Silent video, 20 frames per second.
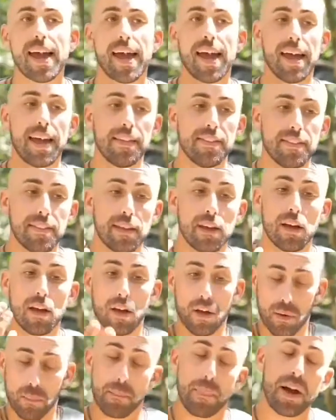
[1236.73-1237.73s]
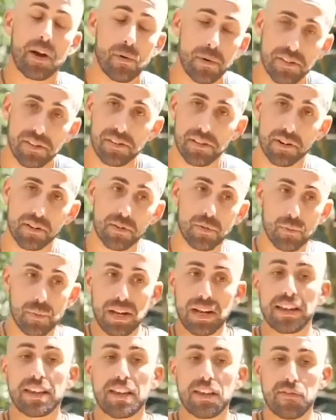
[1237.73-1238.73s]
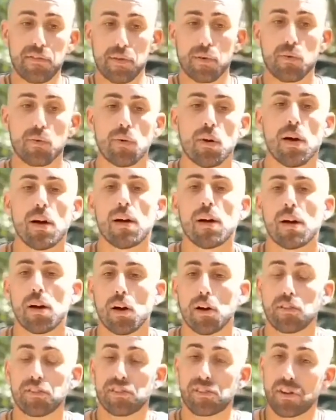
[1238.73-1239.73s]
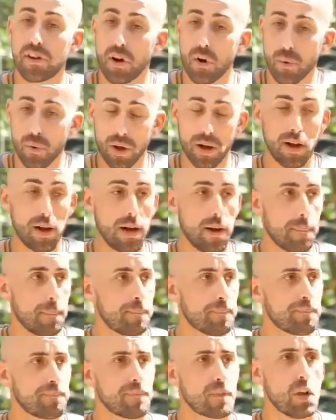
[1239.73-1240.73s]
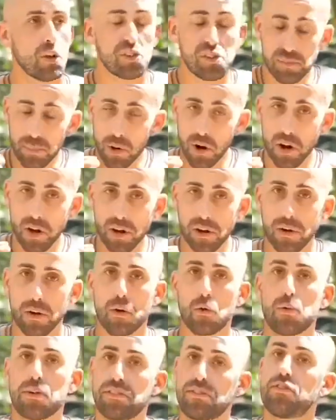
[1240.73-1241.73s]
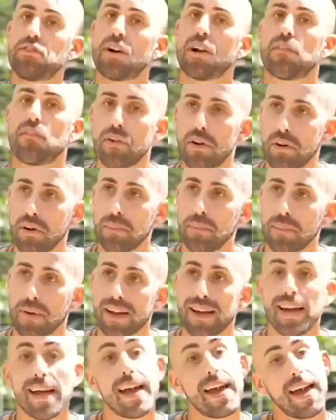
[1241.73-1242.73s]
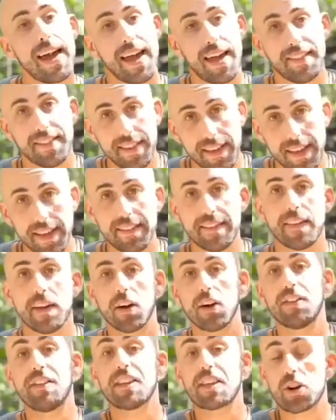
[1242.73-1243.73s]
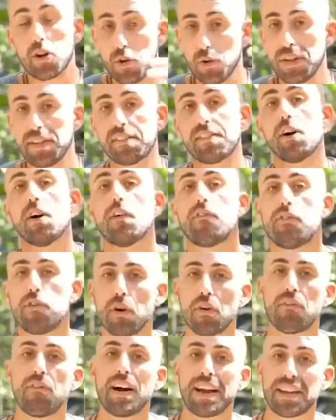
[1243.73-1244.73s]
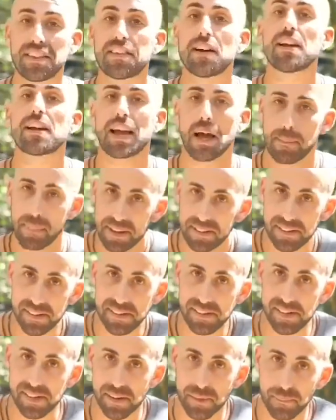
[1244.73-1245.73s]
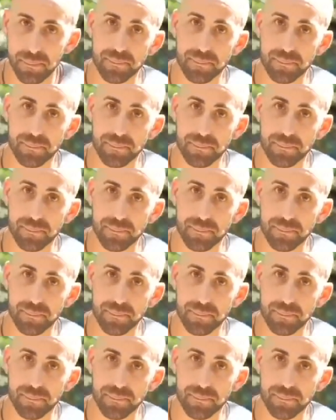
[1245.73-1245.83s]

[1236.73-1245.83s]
and by result will give you a smaller residual volume and then an increase of your vital capacity.